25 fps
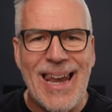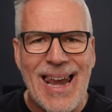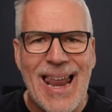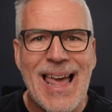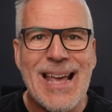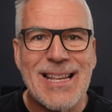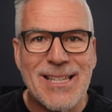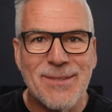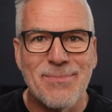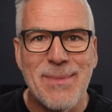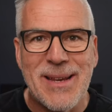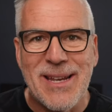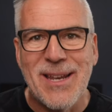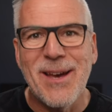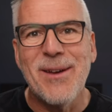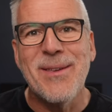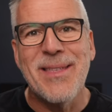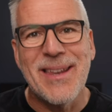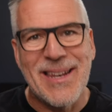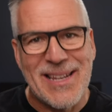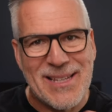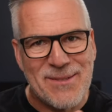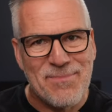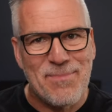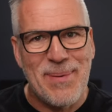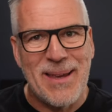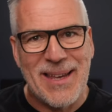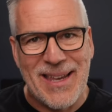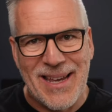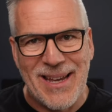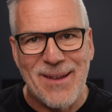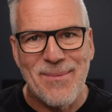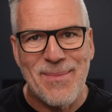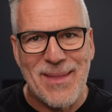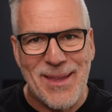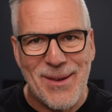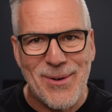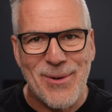lets me know that it's picking
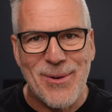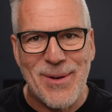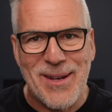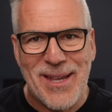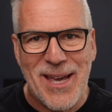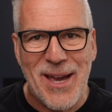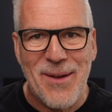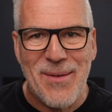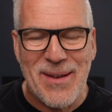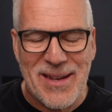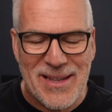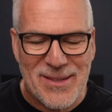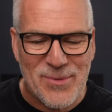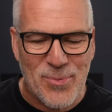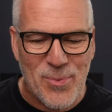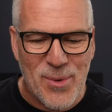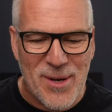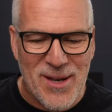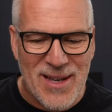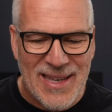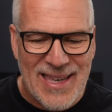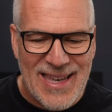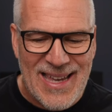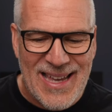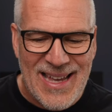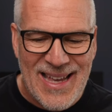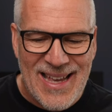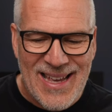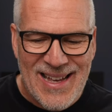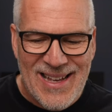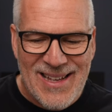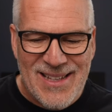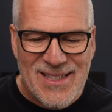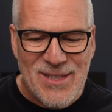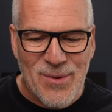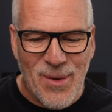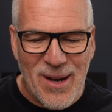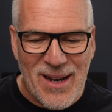up the audio and it's working.
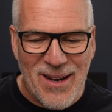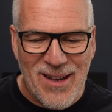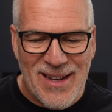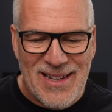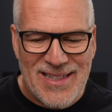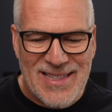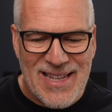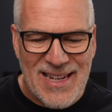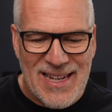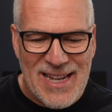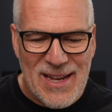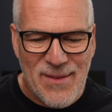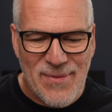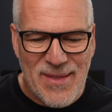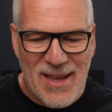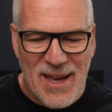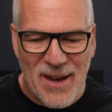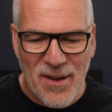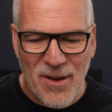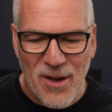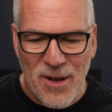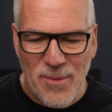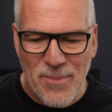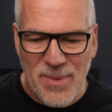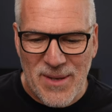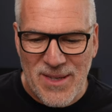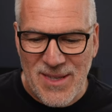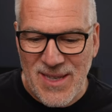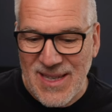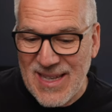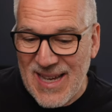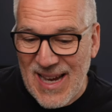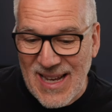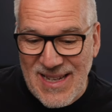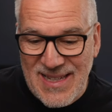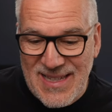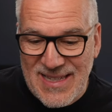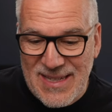So I like to leave that on, but you
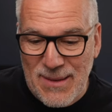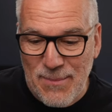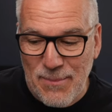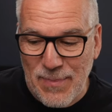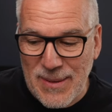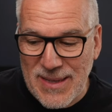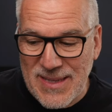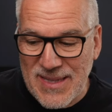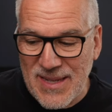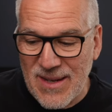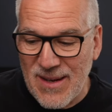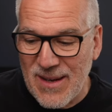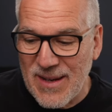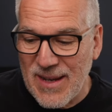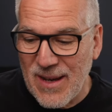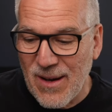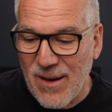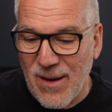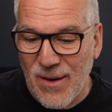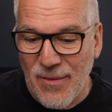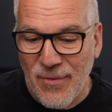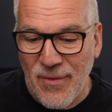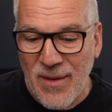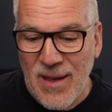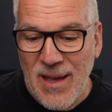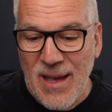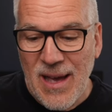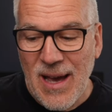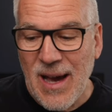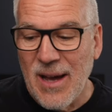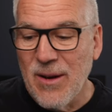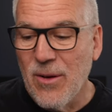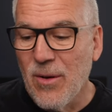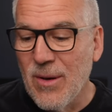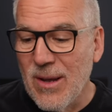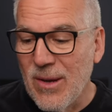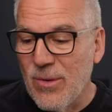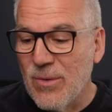can simply turn it off.
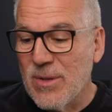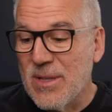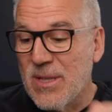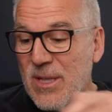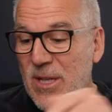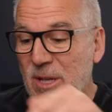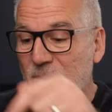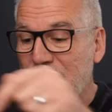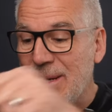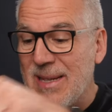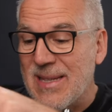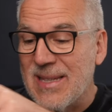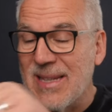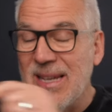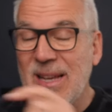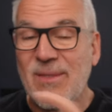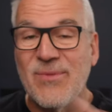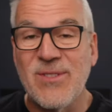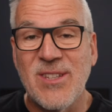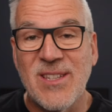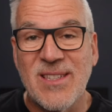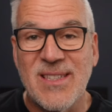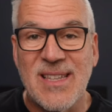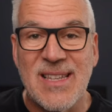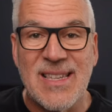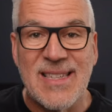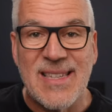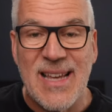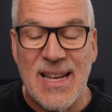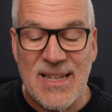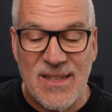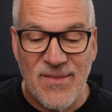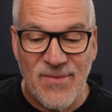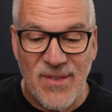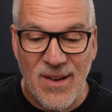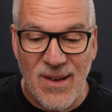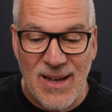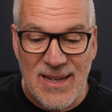And all it will do is leave just a
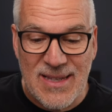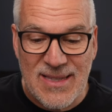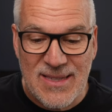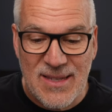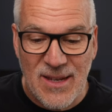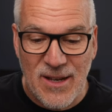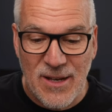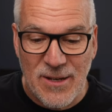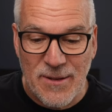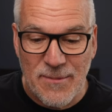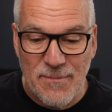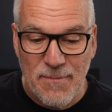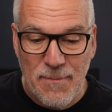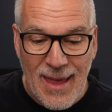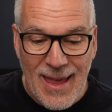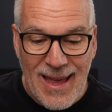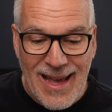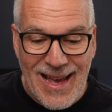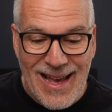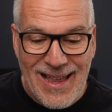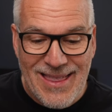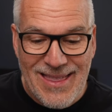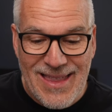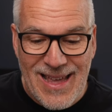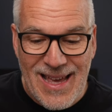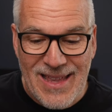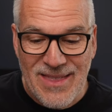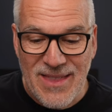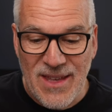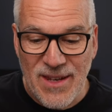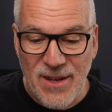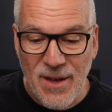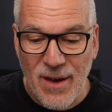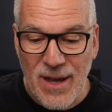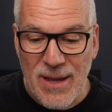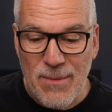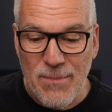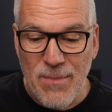set of lights on. And then the
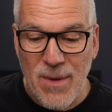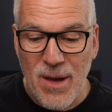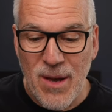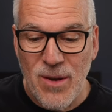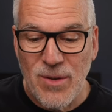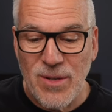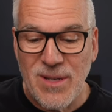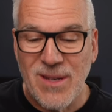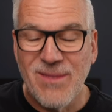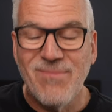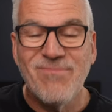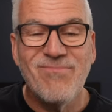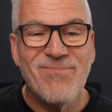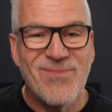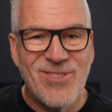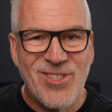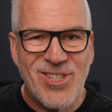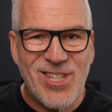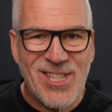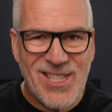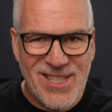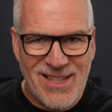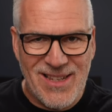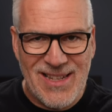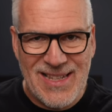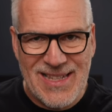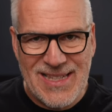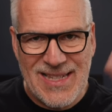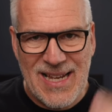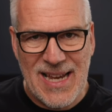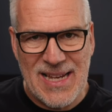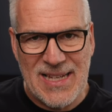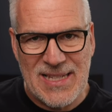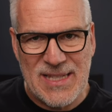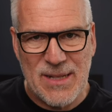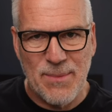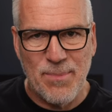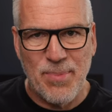night mode just
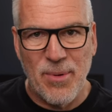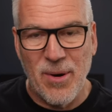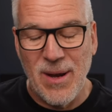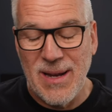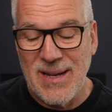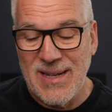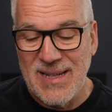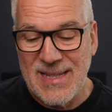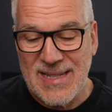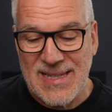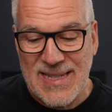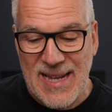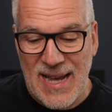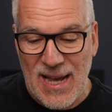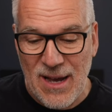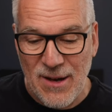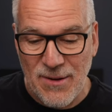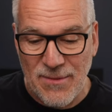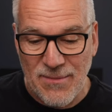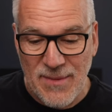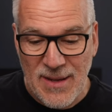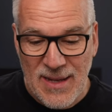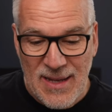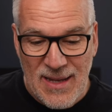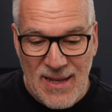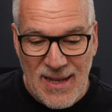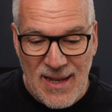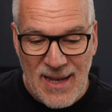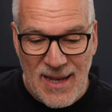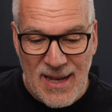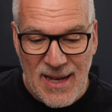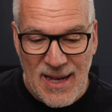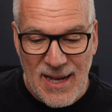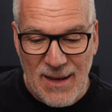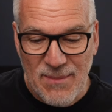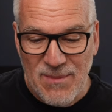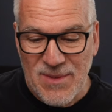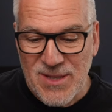takes the brightness down.
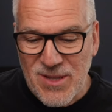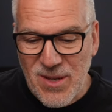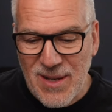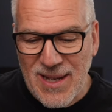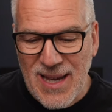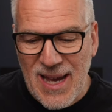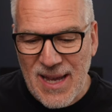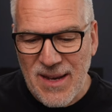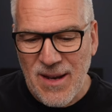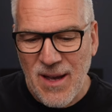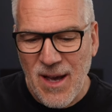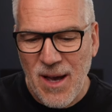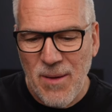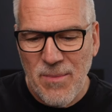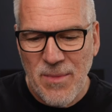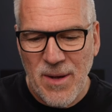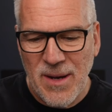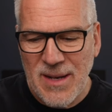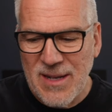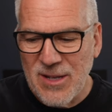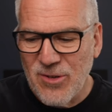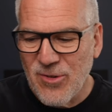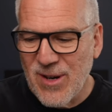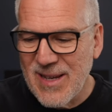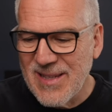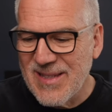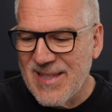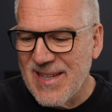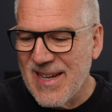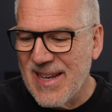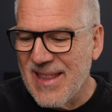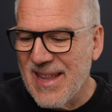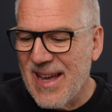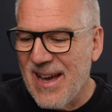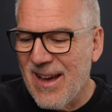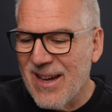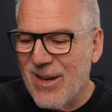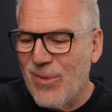Um, so again, I'm not interested in
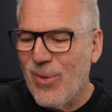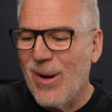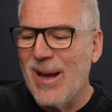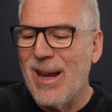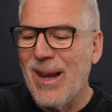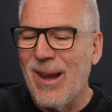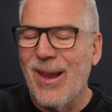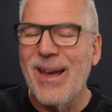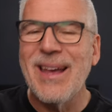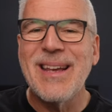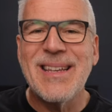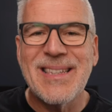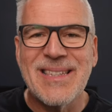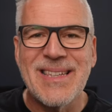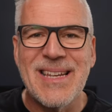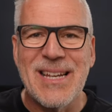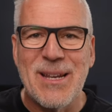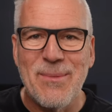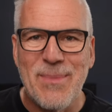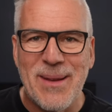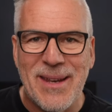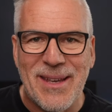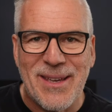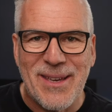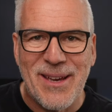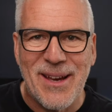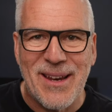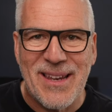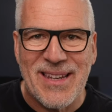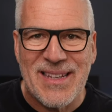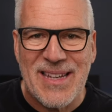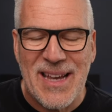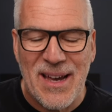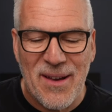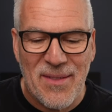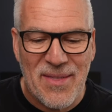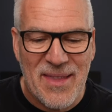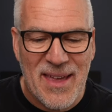that. I quite like seeing a bit of color
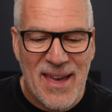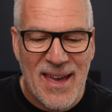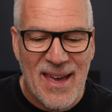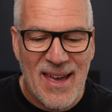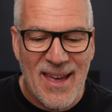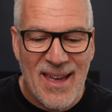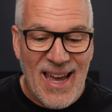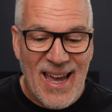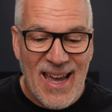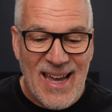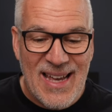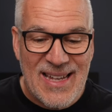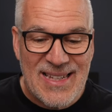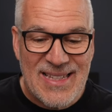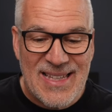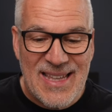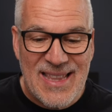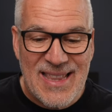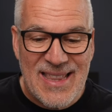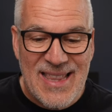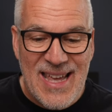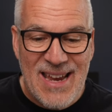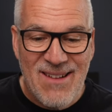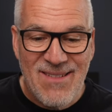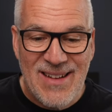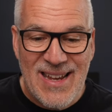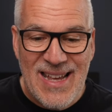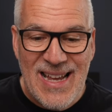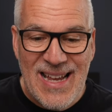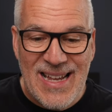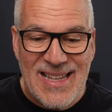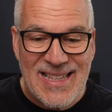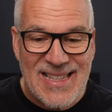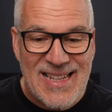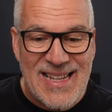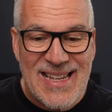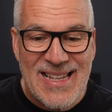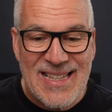down there. And there it
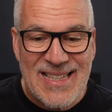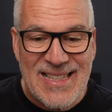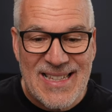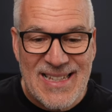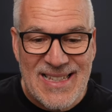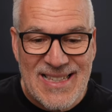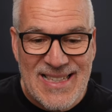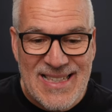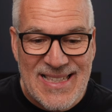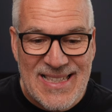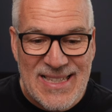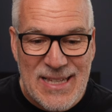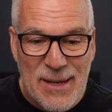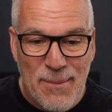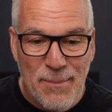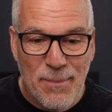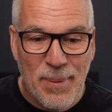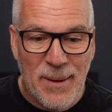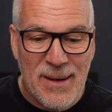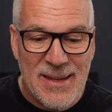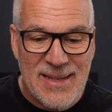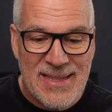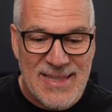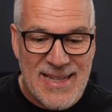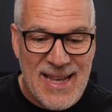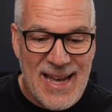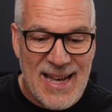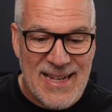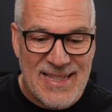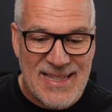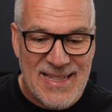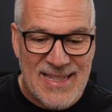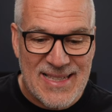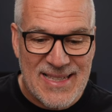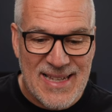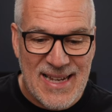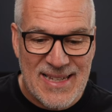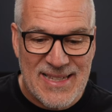is. It's as simple as that
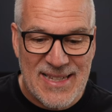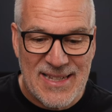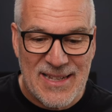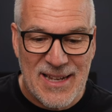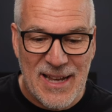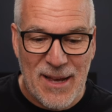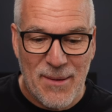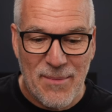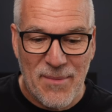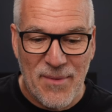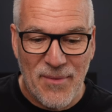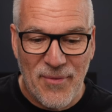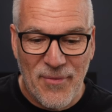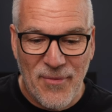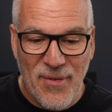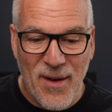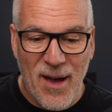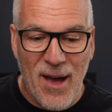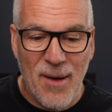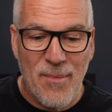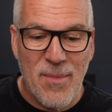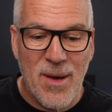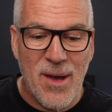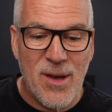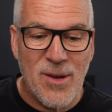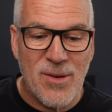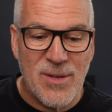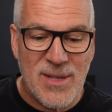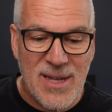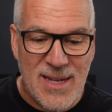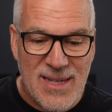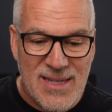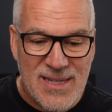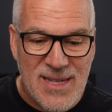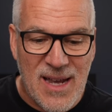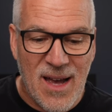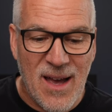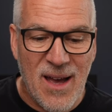to set it up. Far
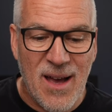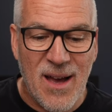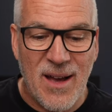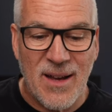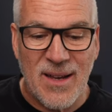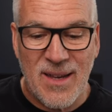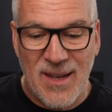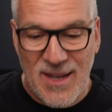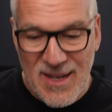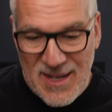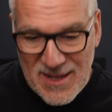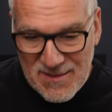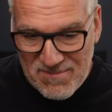mode, dark,